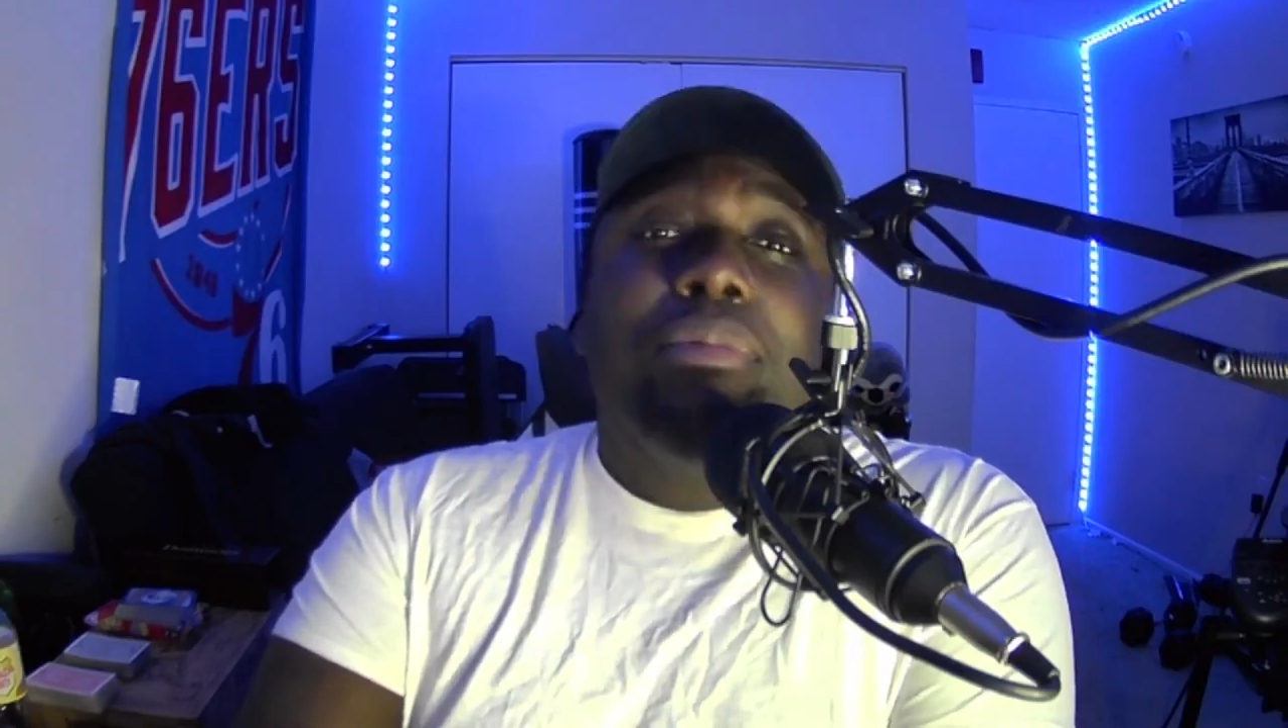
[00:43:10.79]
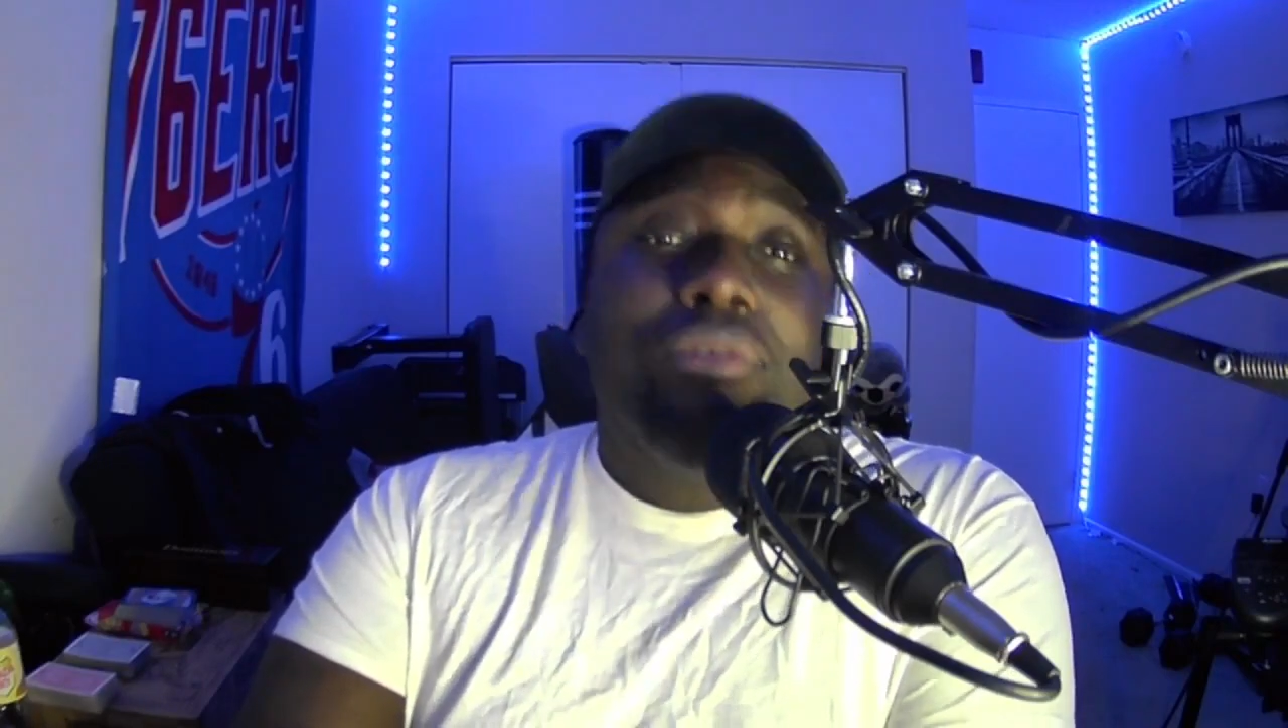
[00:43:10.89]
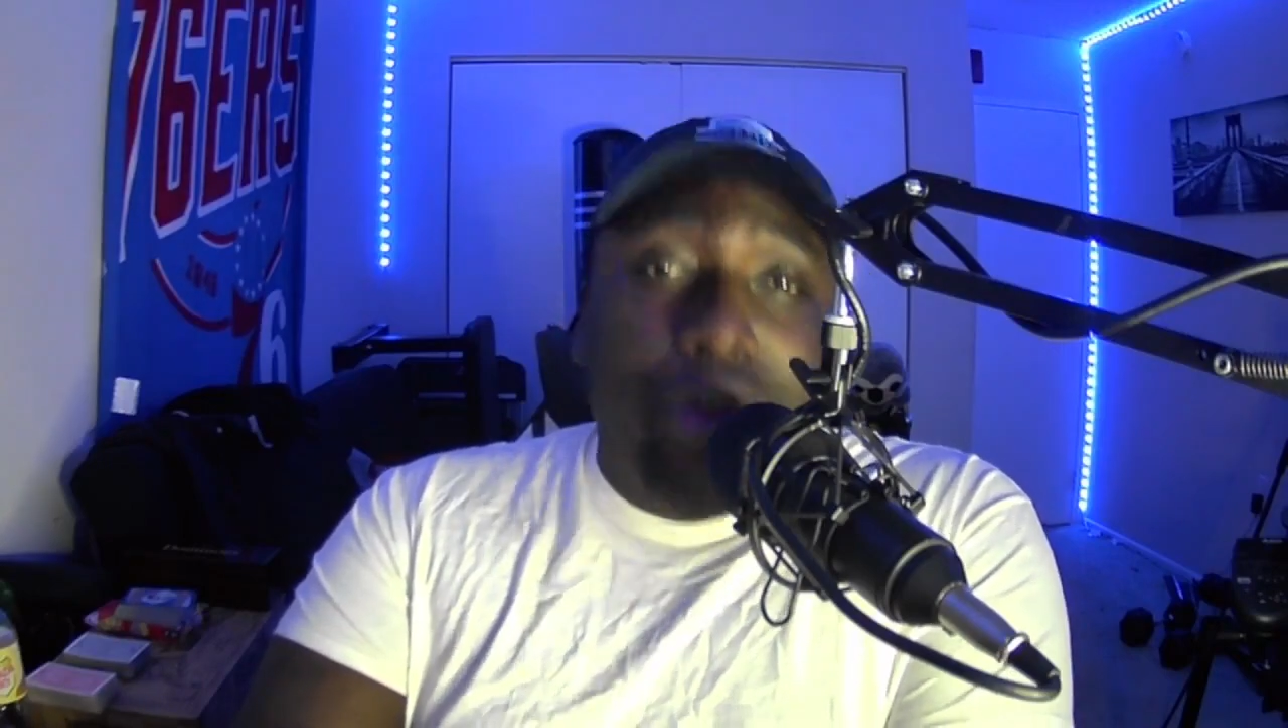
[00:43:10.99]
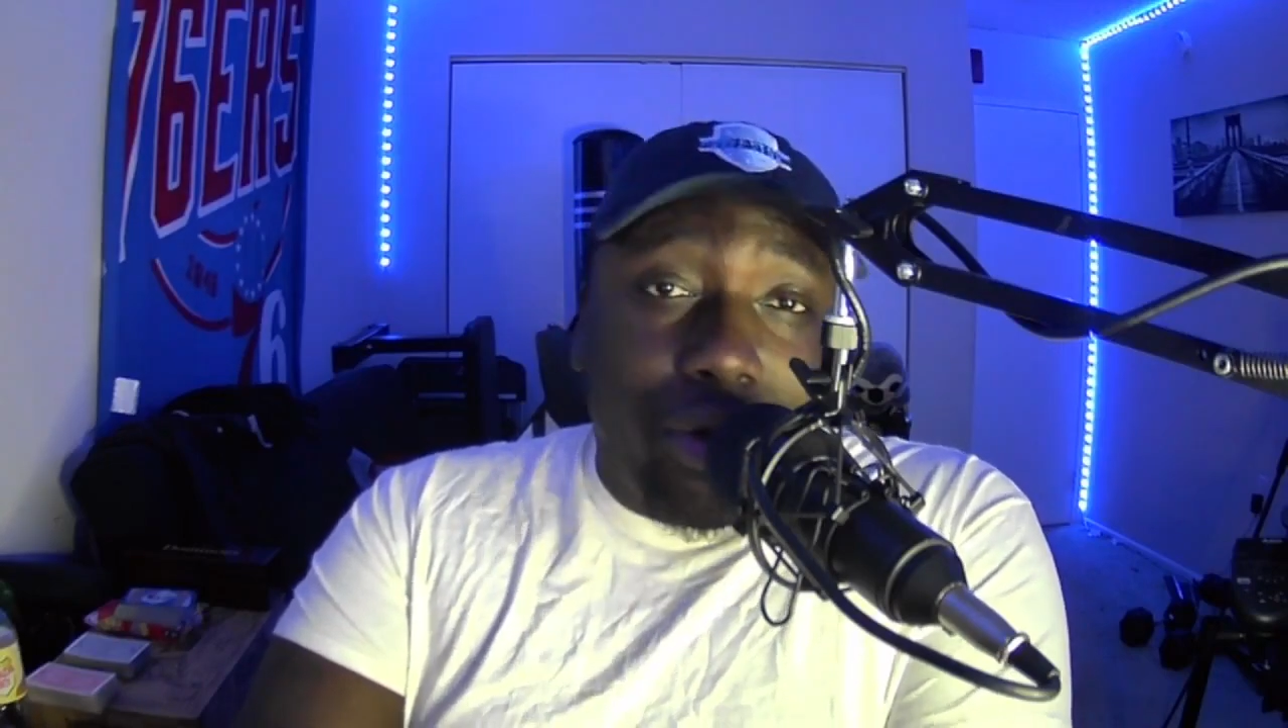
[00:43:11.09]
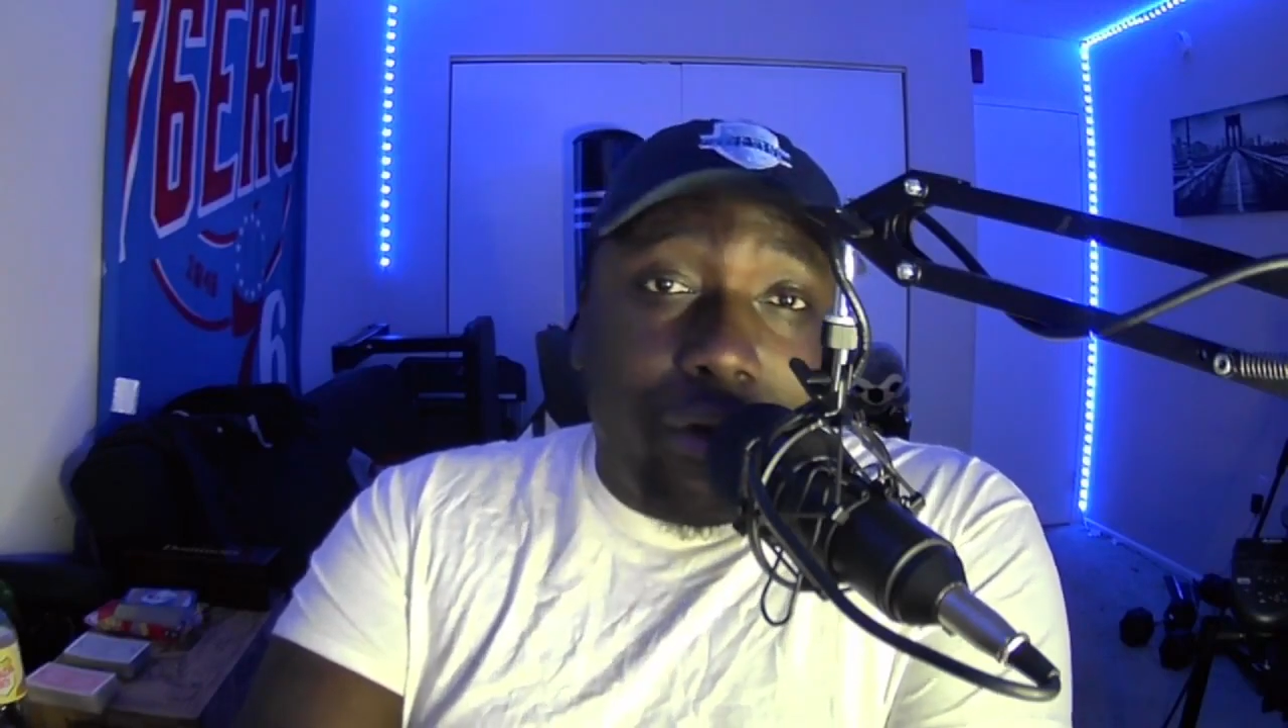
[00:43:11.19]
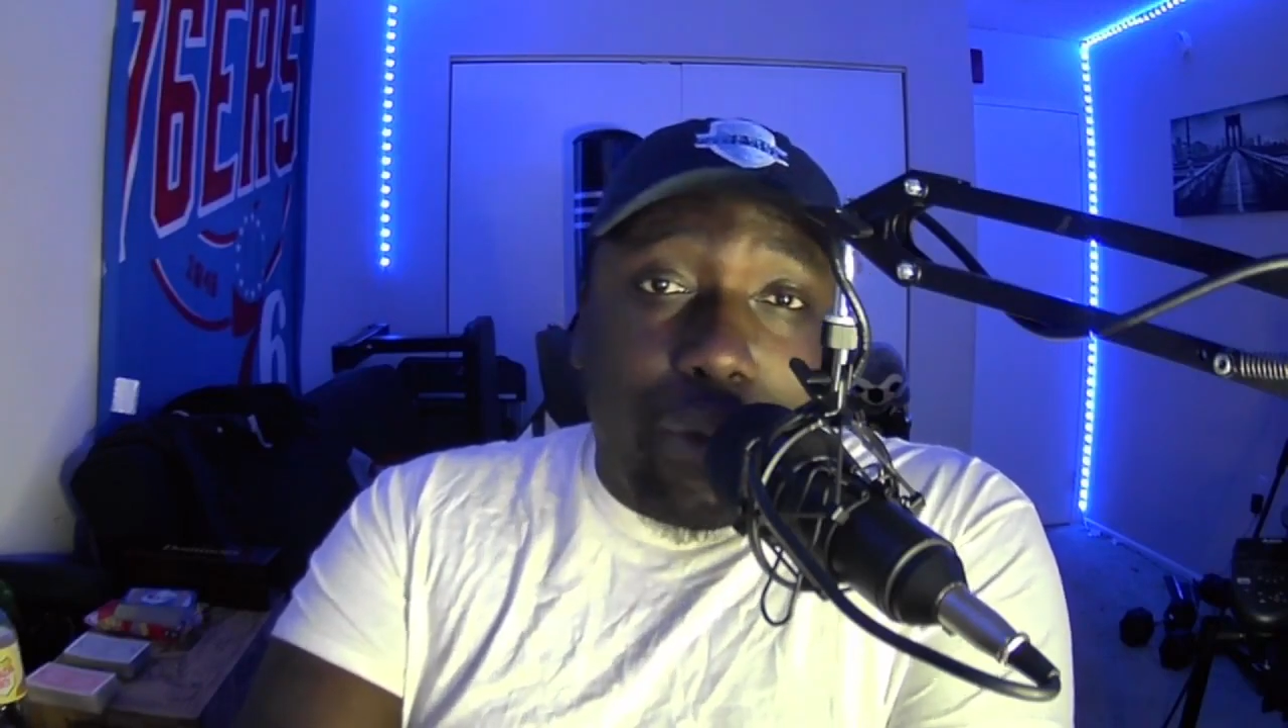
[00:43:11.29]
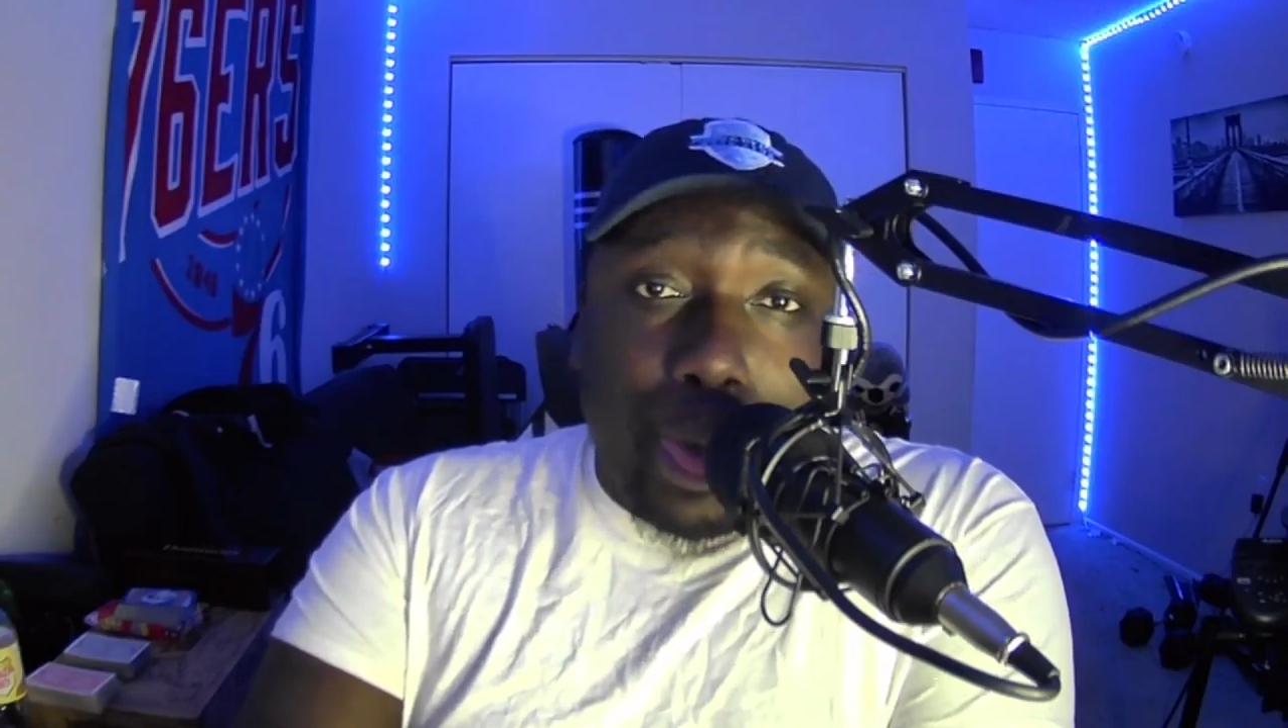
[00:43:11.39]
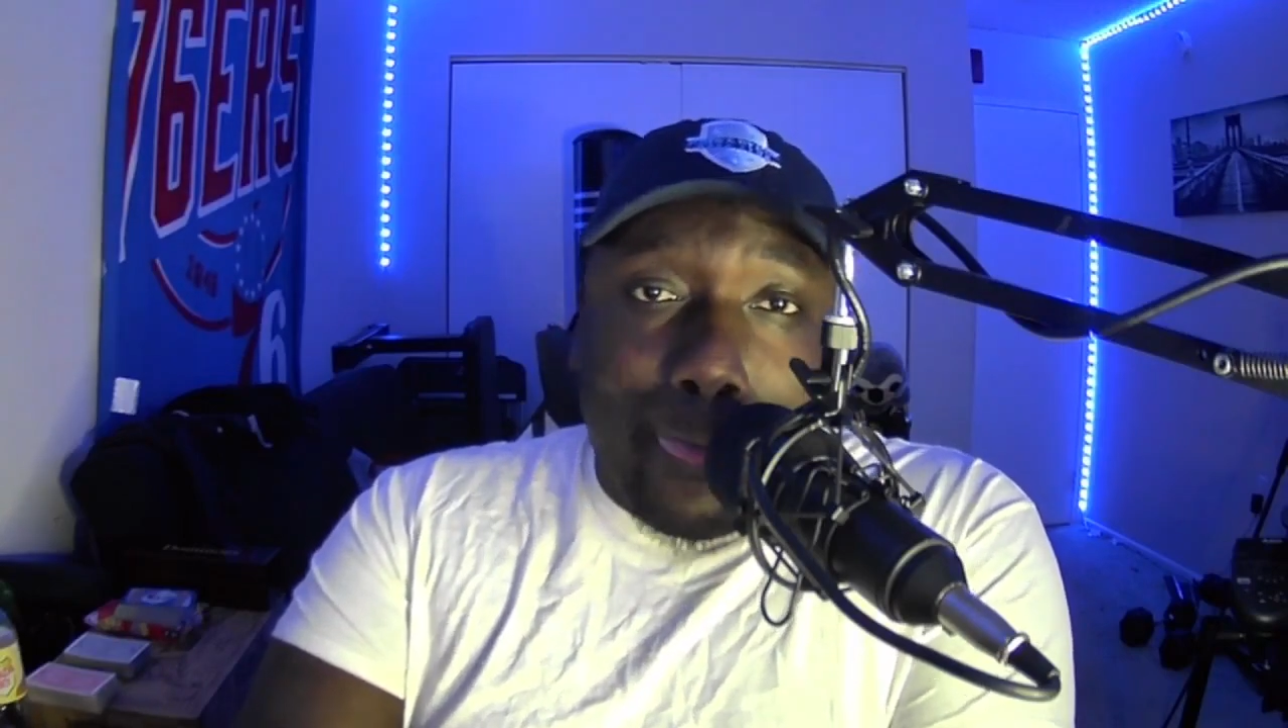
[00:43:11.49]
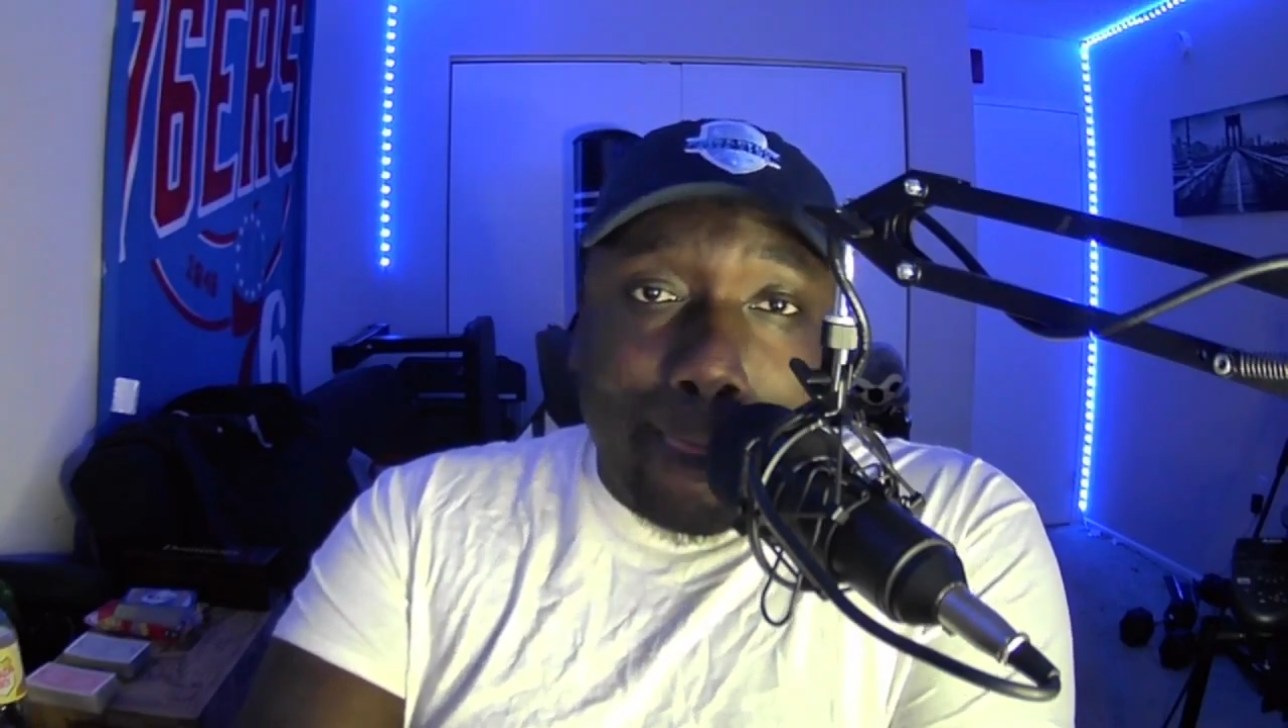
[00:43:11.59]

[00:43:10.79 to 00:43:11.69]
me wrong.